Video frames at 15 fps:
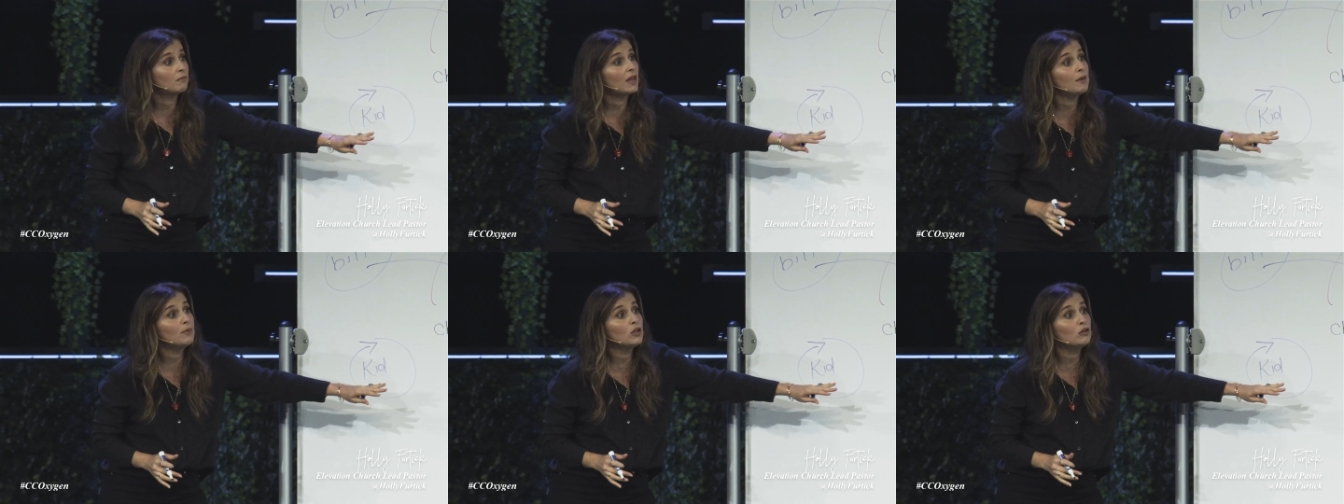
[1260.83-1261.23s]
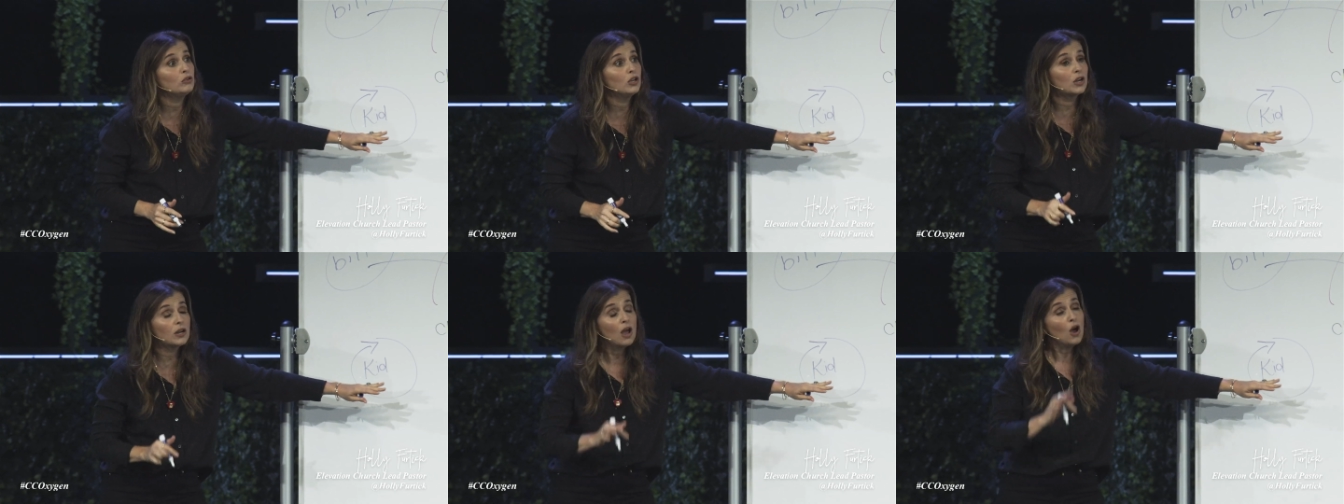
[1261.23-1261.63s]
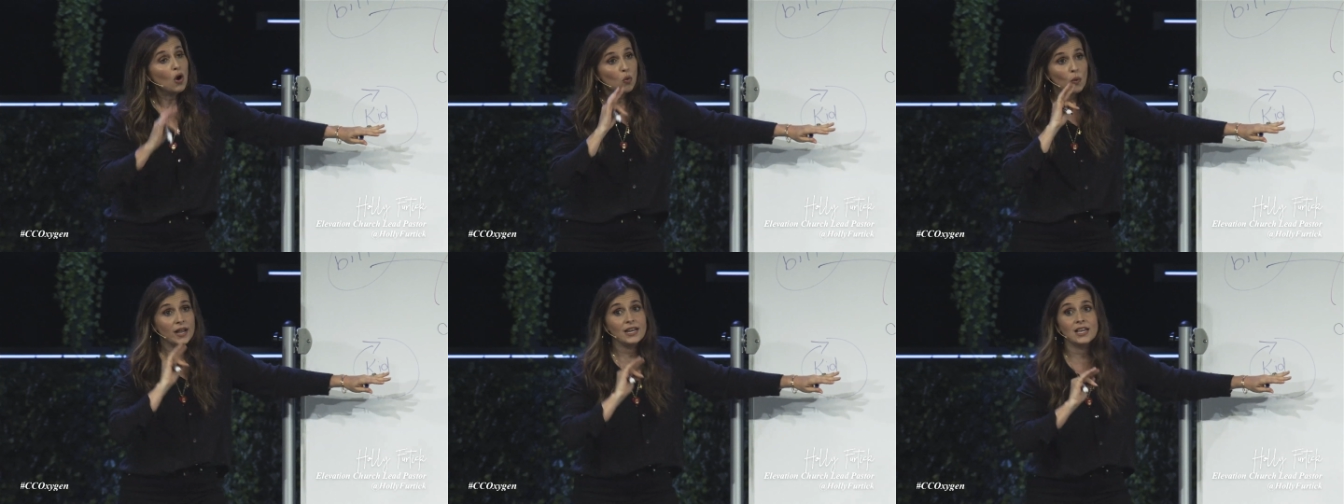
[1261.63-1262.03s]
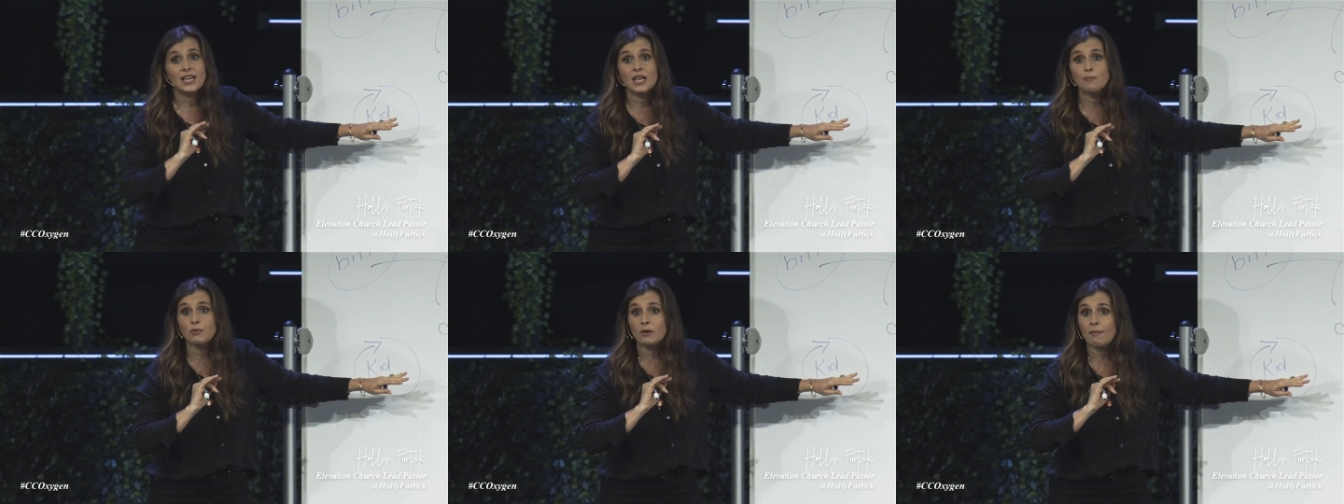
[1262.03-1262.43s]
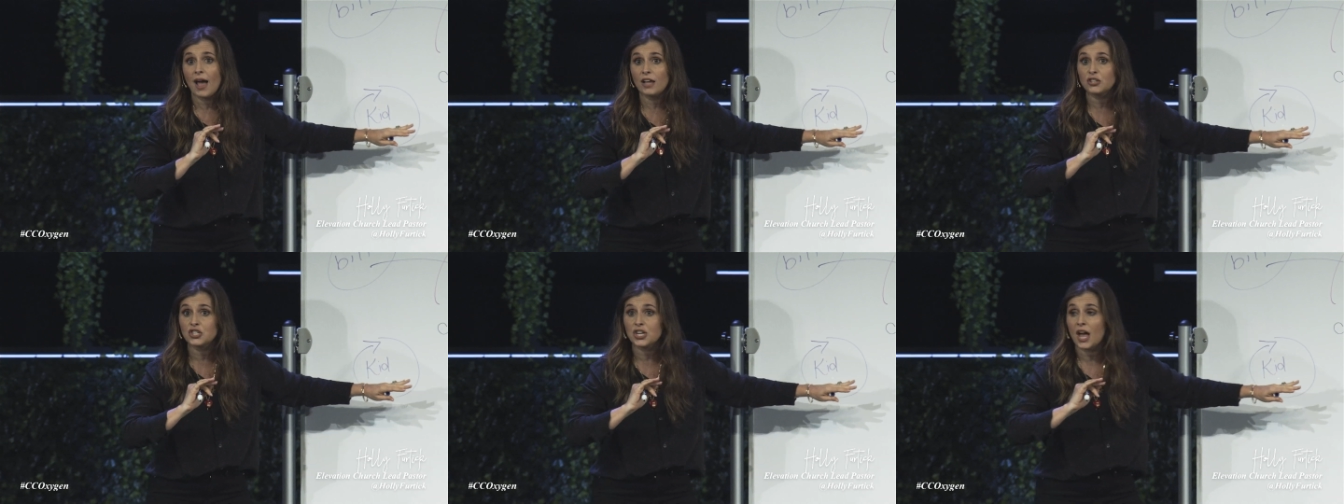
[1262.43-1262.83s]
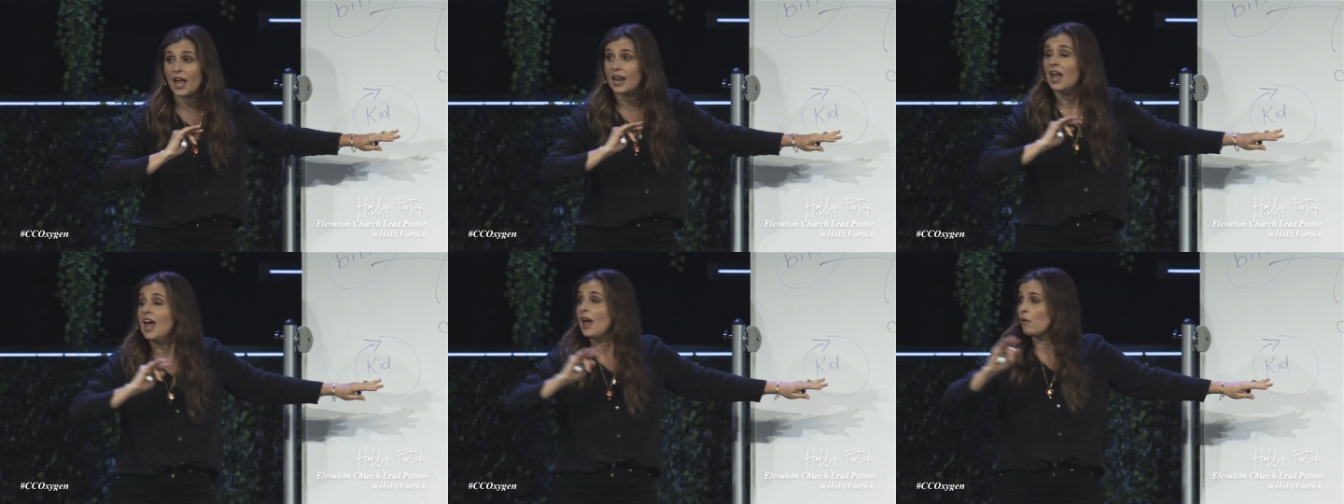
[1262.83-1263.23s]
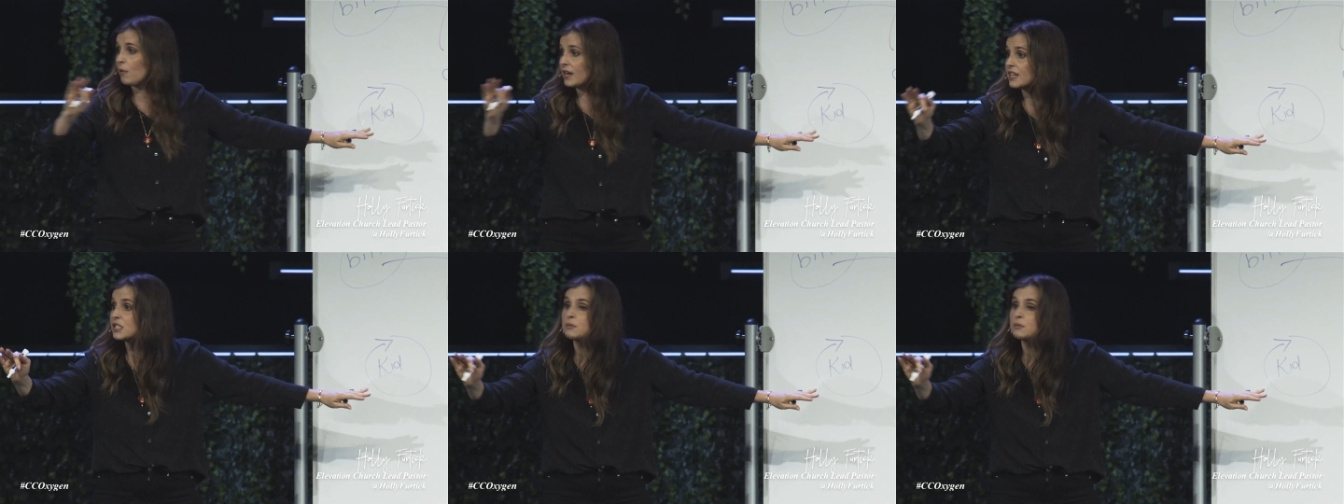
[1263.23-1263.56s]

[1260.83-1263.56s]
Maybe you learn when to keep your mouth shut and when to